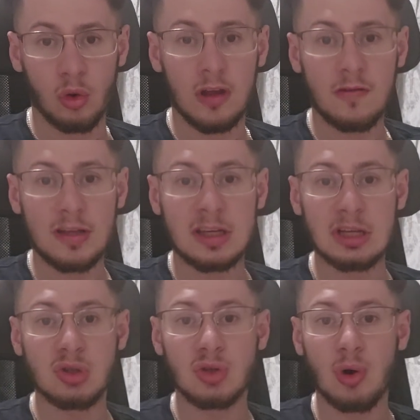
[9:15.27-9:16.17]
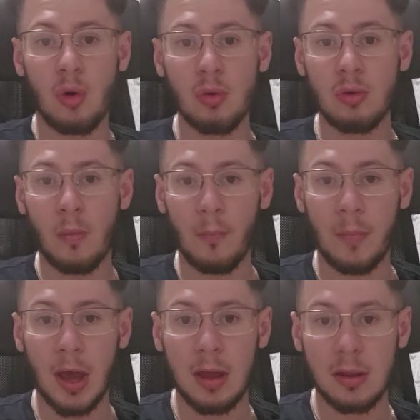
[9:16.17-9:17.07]
to even his own
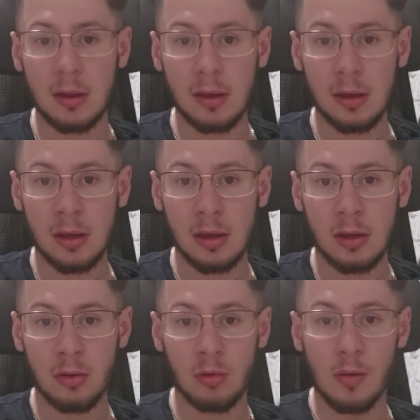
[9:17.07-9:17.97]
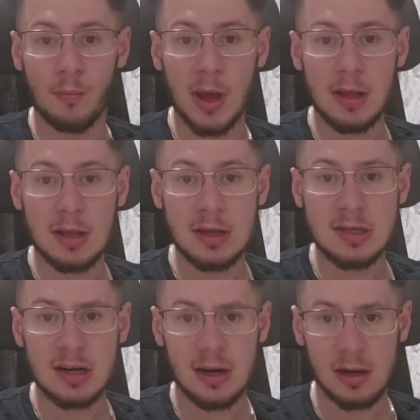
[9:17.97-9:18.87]
Beni, to the Beni
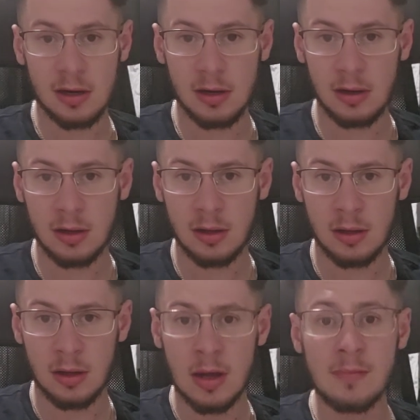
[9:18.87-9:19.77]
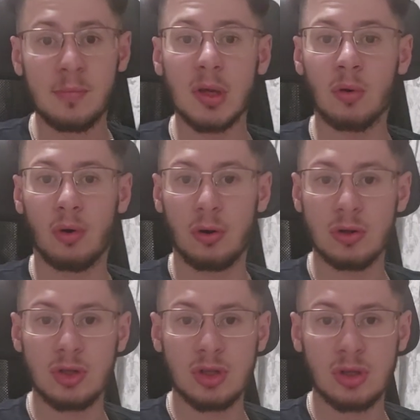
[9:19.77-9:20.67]
Israel,
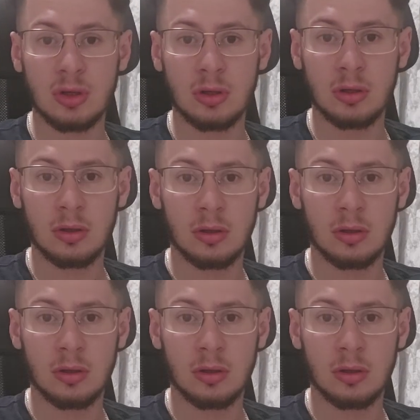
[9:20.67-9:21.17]
because